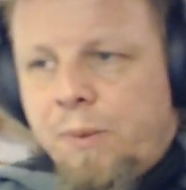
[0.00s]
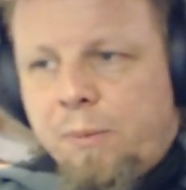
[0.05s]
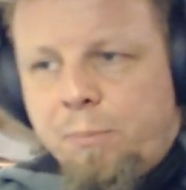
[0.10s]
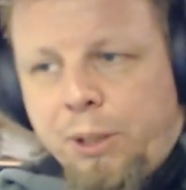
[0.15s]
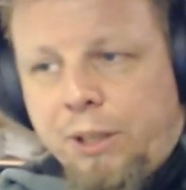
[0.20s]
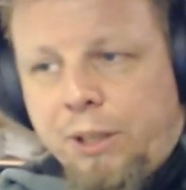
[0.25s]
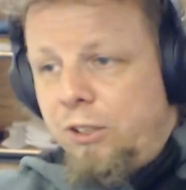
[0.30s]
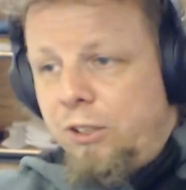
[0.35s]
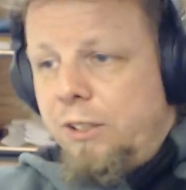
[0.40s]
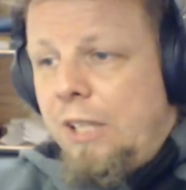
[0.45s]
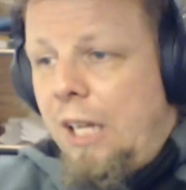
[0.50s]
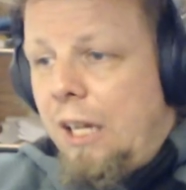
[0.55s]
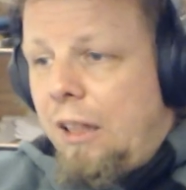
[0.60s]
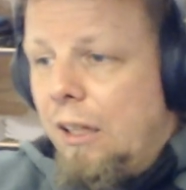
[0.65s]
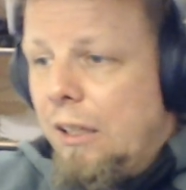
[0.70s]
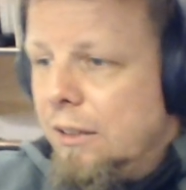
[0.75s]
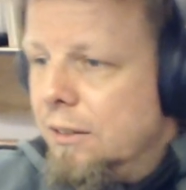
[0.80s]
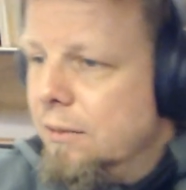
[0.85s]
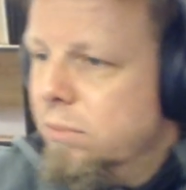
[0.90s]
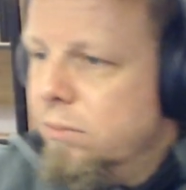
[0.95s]
But
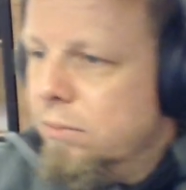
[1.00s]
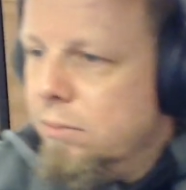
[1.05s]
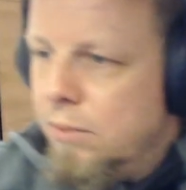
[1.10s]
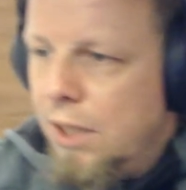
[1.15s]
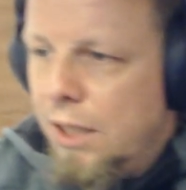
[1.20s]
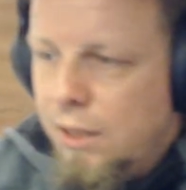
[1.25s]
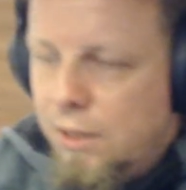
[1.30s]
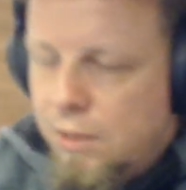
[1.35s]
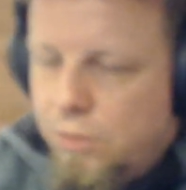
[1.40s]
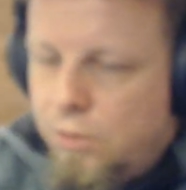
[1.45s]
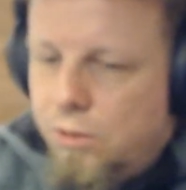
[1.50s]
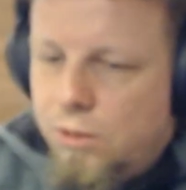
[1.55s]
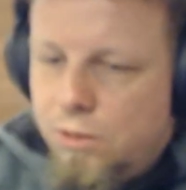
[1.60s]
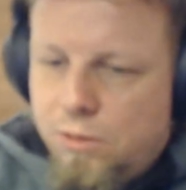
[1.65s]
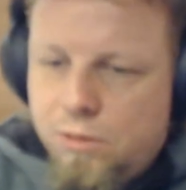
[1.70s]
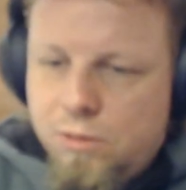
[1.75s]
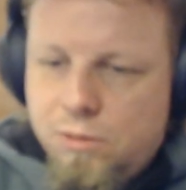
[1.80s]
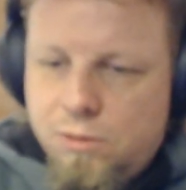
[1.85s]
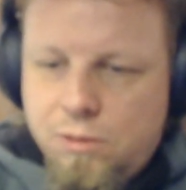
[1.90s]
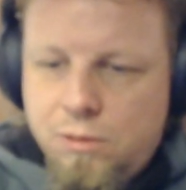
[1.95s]
nothing that's
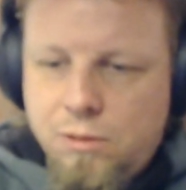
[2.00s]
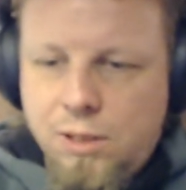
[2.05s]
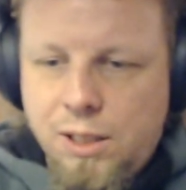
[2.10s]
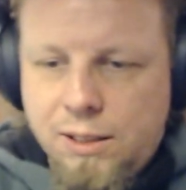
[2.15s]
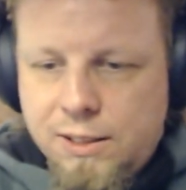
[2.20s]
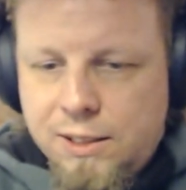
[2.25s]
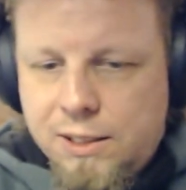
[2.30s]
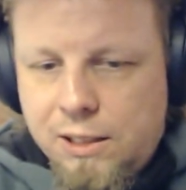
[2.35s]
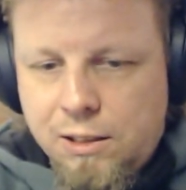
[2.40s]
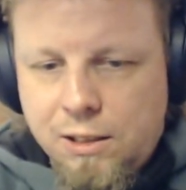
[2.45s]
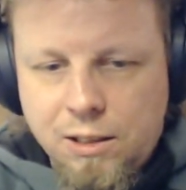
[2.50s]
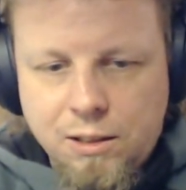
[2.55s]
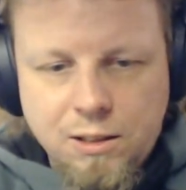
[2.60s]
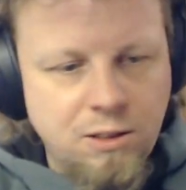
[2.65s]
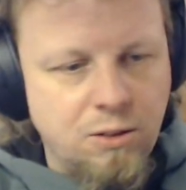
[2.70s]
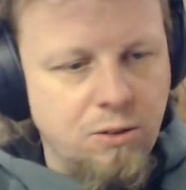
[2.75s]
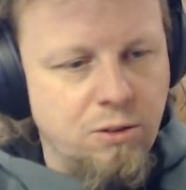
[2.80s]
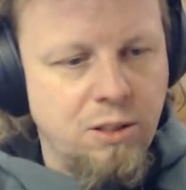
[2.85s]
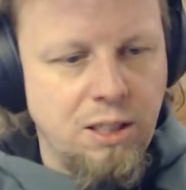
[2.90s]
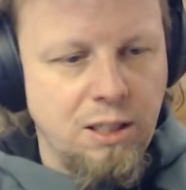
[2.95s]

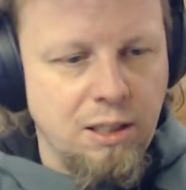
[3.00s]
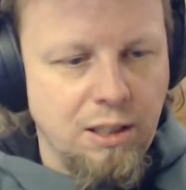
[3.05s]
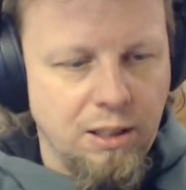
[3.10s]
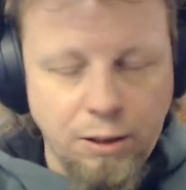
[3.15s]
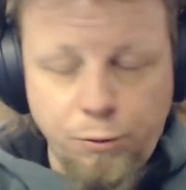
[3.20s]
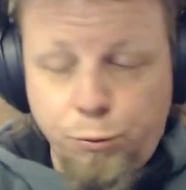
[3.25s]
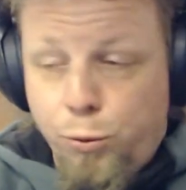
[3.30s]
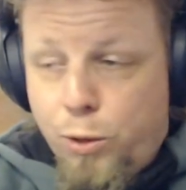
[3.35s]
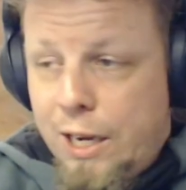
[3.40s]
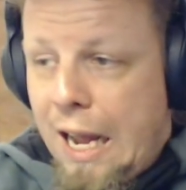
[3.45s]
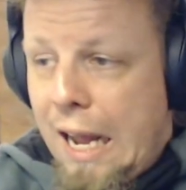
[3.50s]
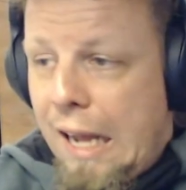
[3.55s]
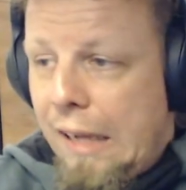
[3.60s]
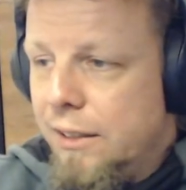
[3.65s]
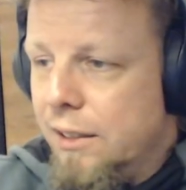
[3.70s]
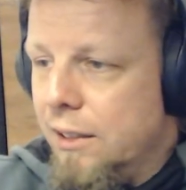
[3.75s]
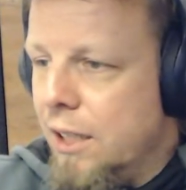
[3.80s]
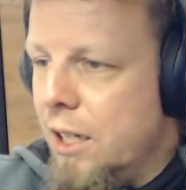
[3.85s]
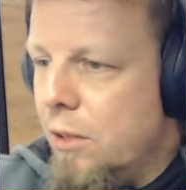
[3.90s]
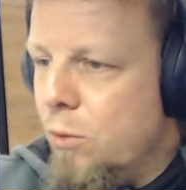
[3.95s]
to say like if we
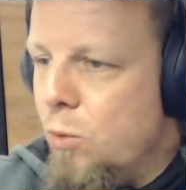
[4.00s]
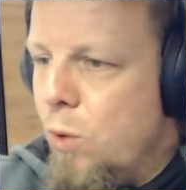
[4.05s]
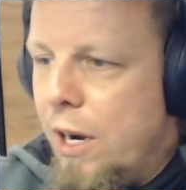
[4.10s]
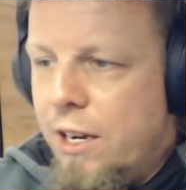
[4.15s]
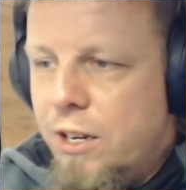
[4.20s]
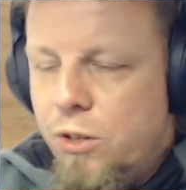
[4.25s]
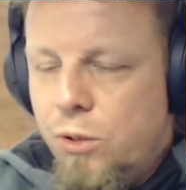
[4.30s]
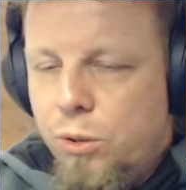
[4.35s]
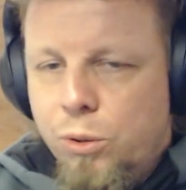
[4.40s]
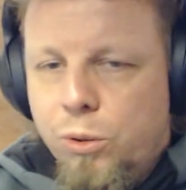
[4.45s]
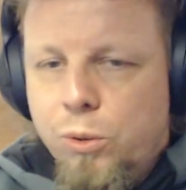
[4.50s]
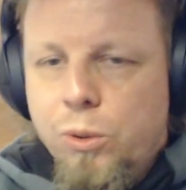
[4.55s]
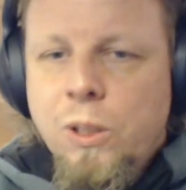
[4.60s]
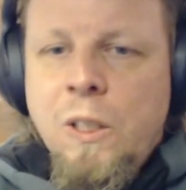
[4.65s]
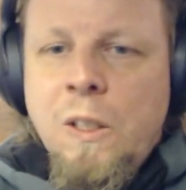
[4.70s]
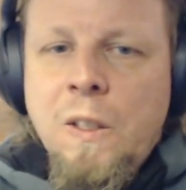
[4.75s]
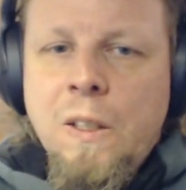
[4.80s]
had a way to